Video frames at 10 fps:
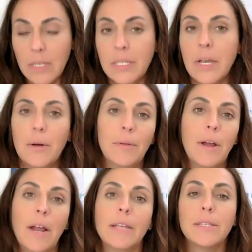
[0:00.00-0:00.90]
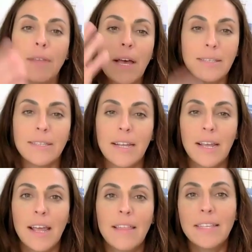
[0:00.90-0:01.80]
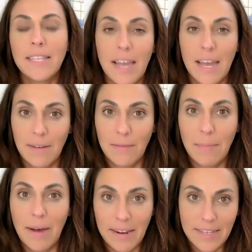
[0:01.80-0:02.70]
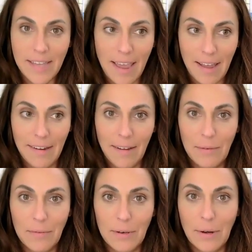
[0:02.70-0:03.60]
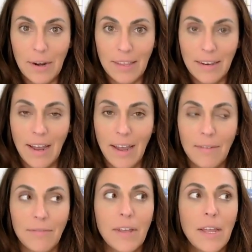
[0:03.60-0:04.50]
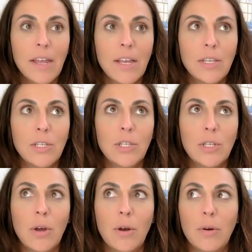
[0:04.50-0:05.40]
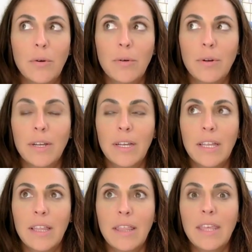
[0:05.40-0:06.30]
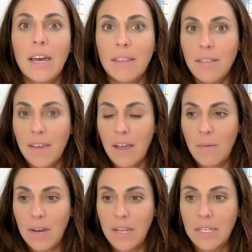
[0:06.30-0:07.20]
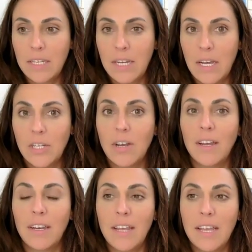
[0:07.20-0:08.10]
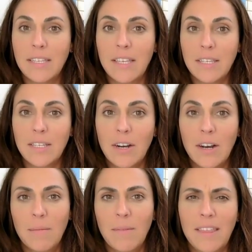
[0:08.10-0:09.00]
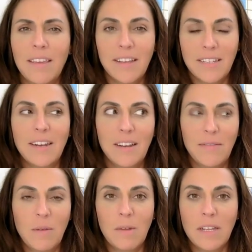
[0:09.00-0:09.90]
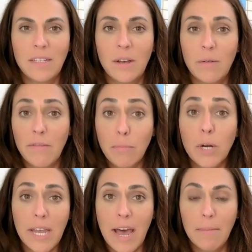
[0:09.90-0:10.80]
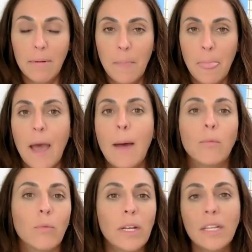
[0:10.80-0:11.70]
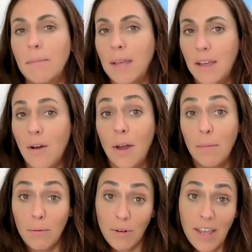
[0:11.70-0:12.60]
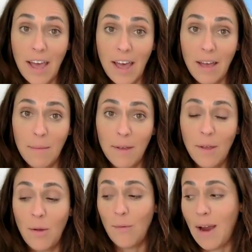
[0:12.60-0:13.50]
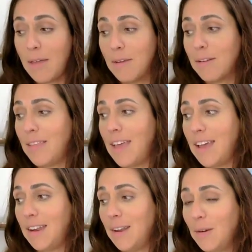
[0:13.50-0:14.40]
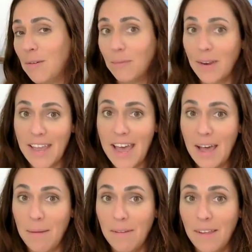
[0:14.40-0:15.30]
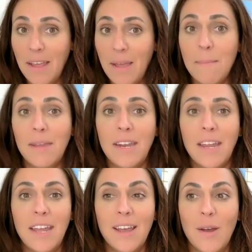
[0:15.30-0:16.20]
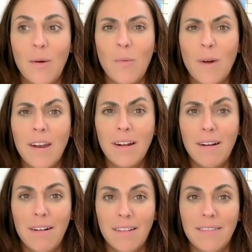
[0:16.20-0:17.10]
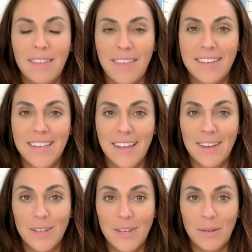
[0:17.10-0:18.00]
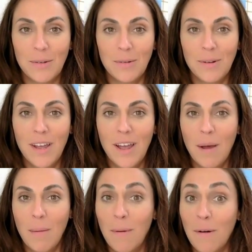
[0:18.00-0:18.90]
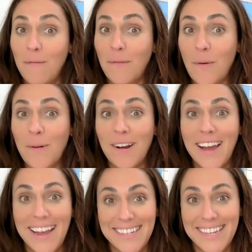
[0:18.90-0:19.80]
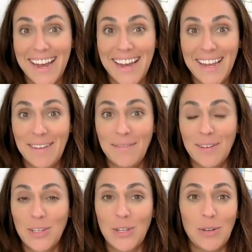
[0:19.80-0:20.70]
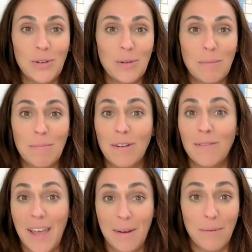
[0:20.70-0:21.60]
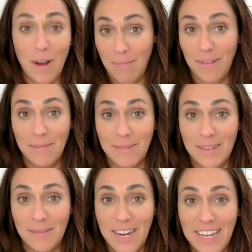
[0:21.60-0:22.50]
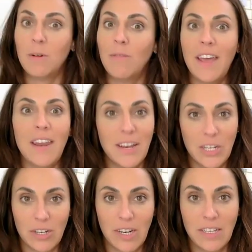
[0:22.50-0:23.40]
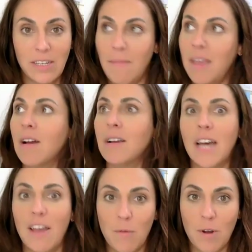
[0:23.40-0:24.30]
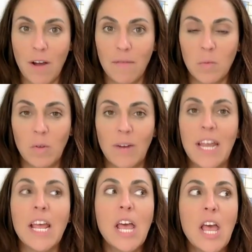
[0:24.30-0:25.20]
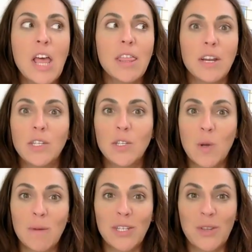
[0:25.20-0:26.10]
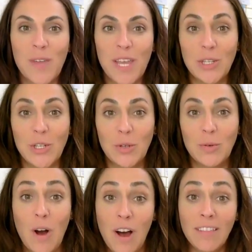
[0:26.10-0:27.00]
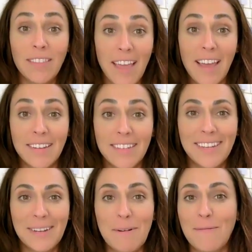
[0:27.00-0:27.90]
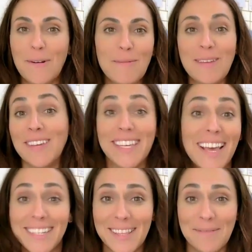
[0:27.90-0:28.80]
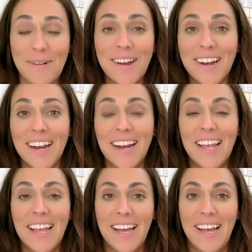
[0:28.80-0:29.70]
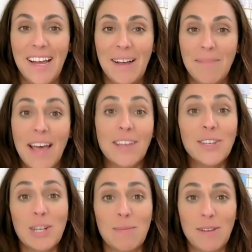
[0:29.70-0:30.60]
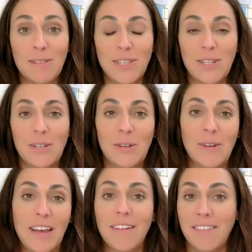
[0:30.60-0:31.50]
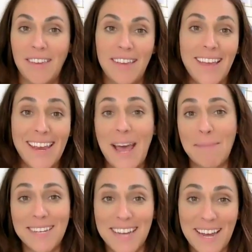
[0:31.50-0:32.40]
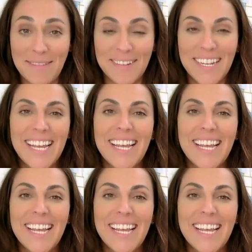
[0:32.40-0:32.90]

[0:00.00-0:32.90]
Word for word: So all right, so that's that's the end of the body scan of the during the dive. So the other thing I wanted to touch on is this term, I think I said it a few minutes ago of prehab. I'm really big on prehab rather than rehab meaning what are all of the things I can do before I dive to prevent problems, right? Prevent injury, to make our dive more comfortable, right? There's so much that we can do on land before we even get to the water um, that contributes to a healthy and happy dive.